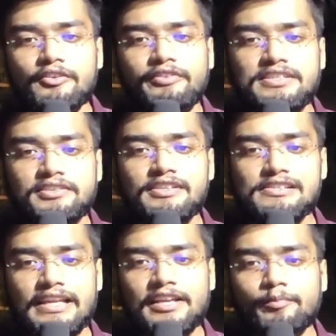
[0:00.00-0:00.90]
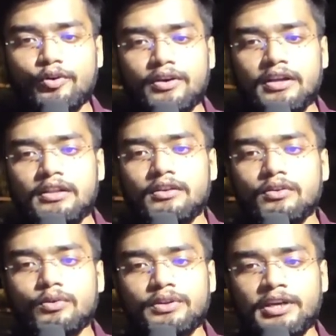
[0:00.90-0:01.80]
Festivals like Pongal,
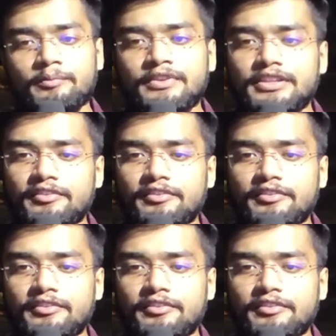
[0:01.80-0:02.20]
Onam,